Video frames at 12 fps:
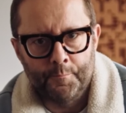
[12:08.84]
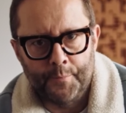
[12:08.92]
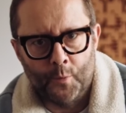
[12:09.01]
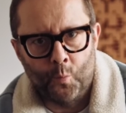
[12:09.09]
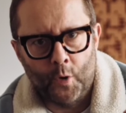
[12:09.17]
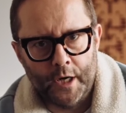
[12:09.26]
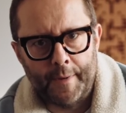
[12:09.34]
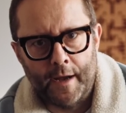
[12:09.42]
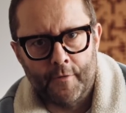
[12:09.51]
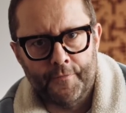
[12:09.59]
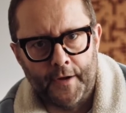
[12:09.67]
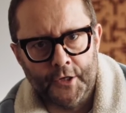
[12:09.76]
But what
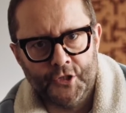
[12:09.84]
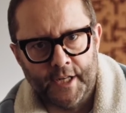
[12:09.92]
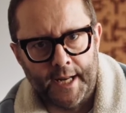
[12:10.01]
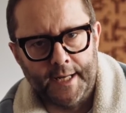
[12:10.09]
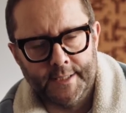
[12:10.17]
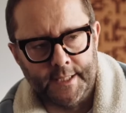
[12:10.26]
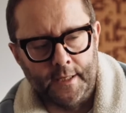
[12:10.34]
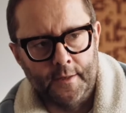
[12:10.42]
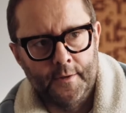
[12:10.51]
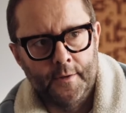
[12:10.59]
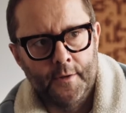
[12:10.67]
about functionality?